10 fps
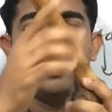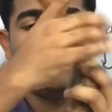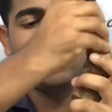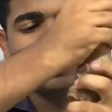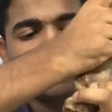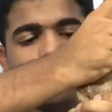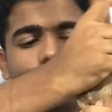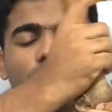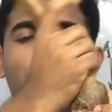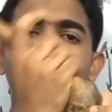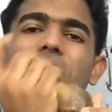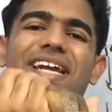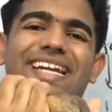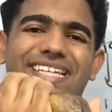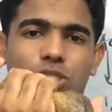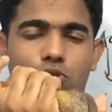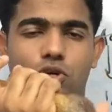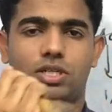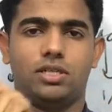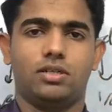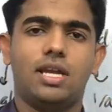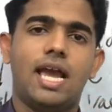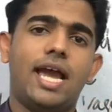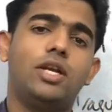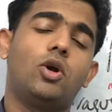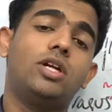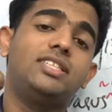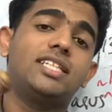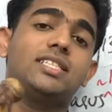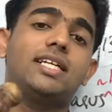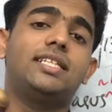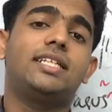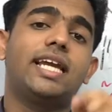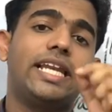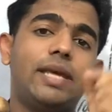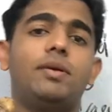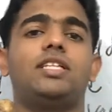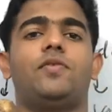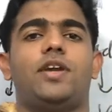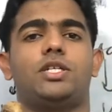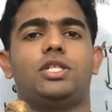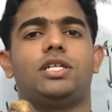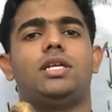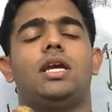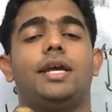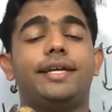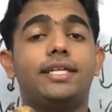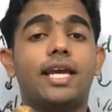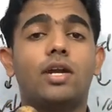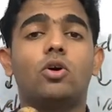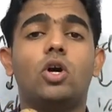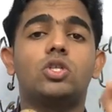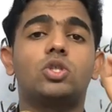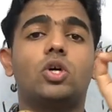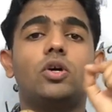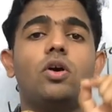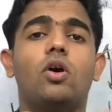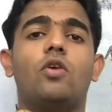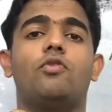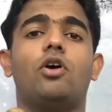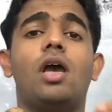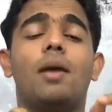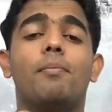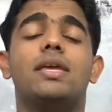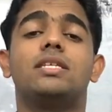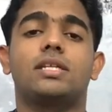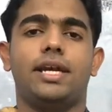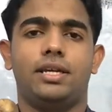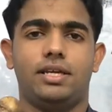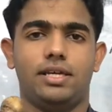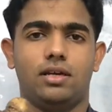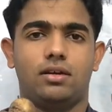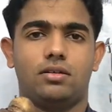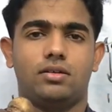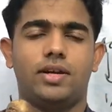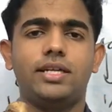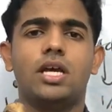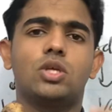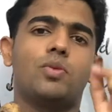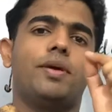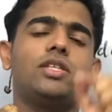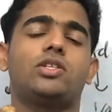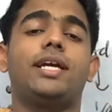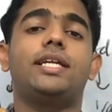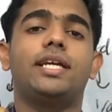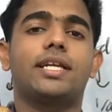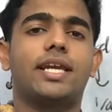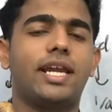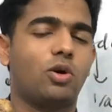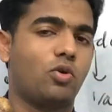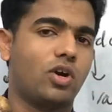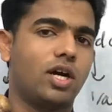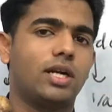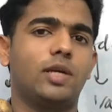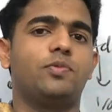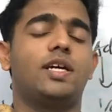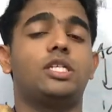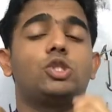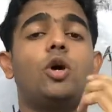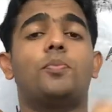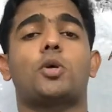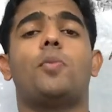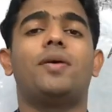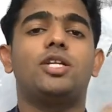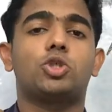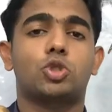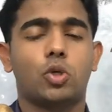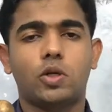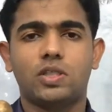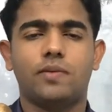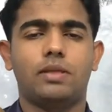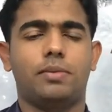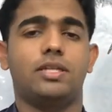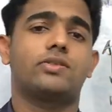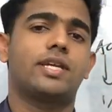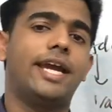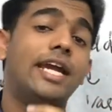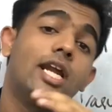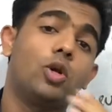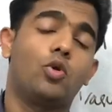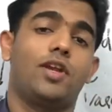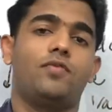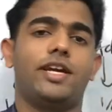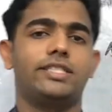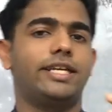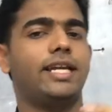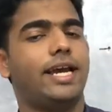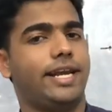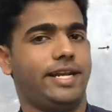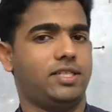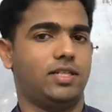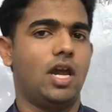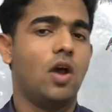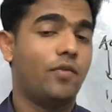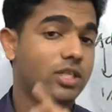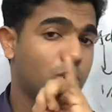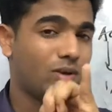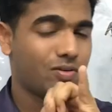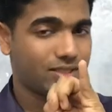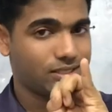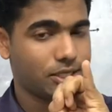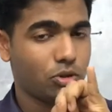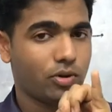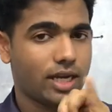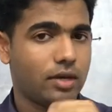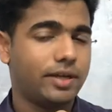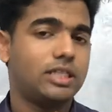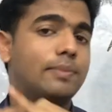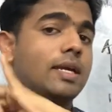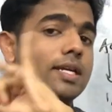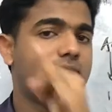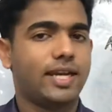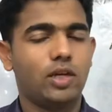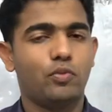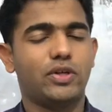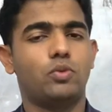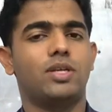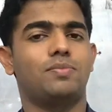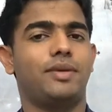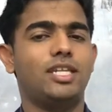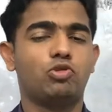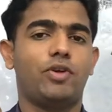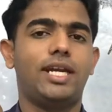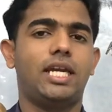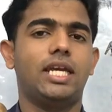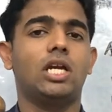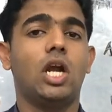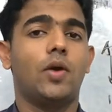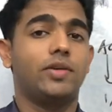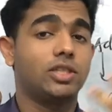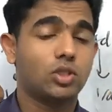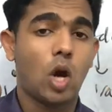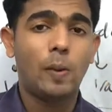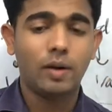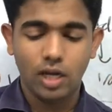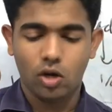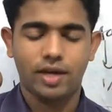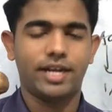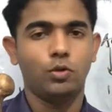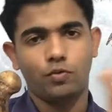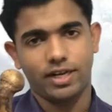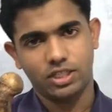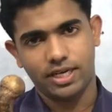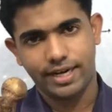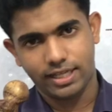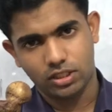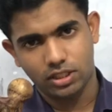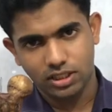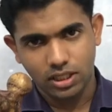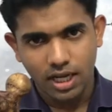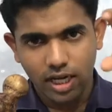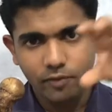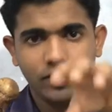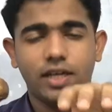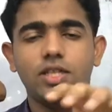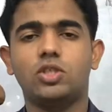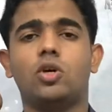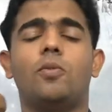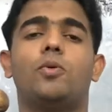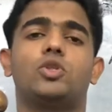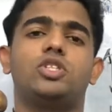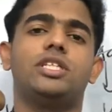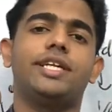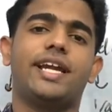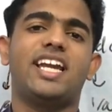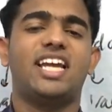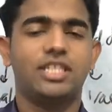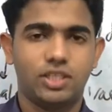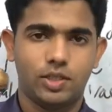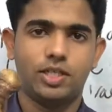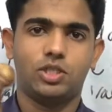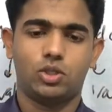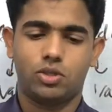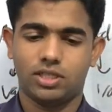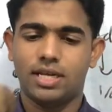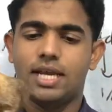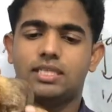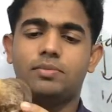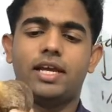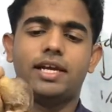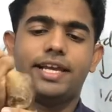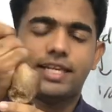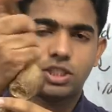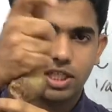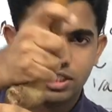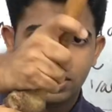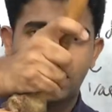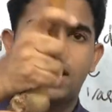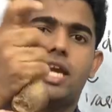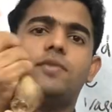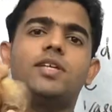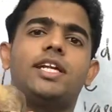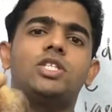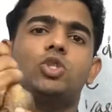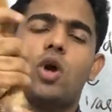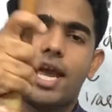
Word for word: But this goes to distortion. And not just that it can limit the flexion, it can also go for menisci tear, right? So menisci tear can occur if there is no proper distortion of the menisci during flexion and extension. First one was Genu Recurvatum, second one was menisci tear, which is commonly occurring in flexion and extension if there is no posterior and anterior distortion. Similarly, extension, if there is no